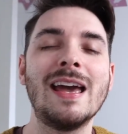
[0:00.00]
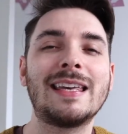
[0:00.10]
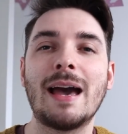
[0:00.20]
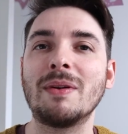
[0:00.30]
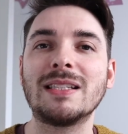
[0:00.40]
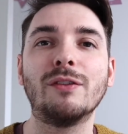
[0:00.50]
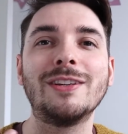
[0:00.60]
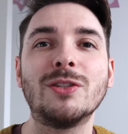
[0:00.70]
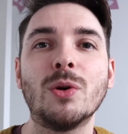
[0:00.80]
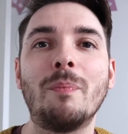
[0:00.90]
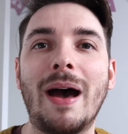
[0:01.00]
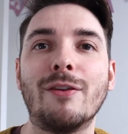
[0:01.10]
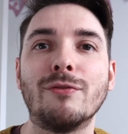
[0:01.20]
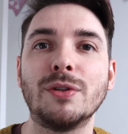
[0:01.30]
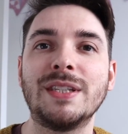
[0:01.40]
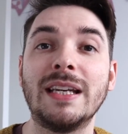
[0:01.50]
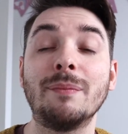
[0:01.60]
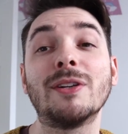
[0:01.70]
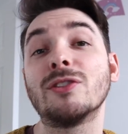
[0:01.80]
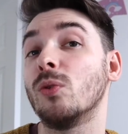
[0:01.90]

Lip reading: get myself into a better routine because